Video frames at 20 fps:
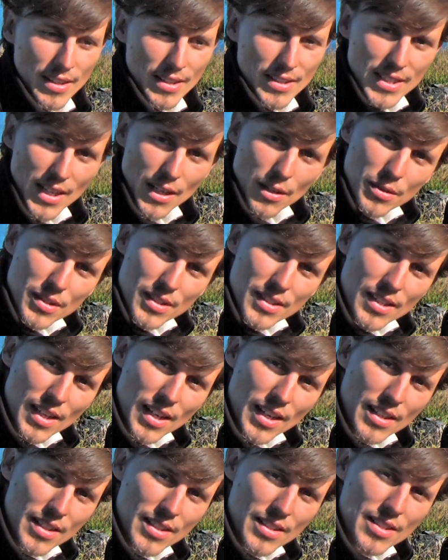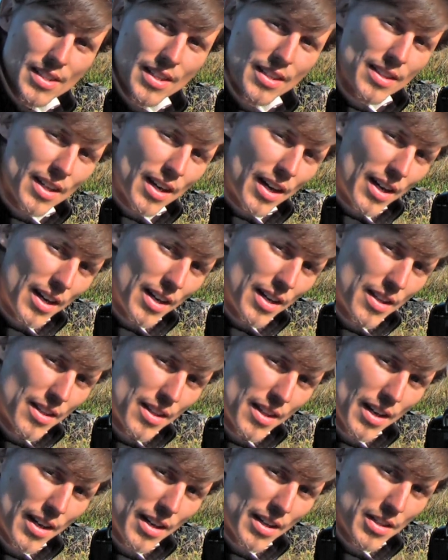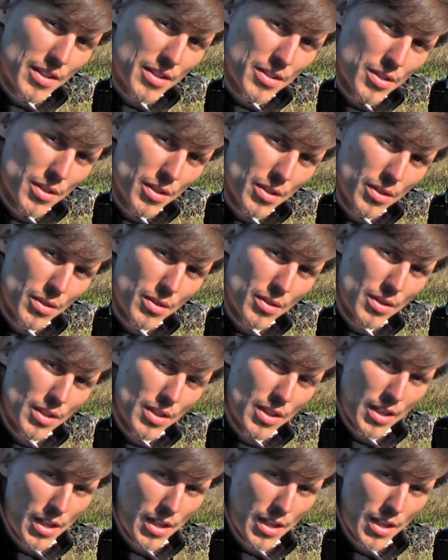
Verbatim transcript: The downside is that the higher the ISO,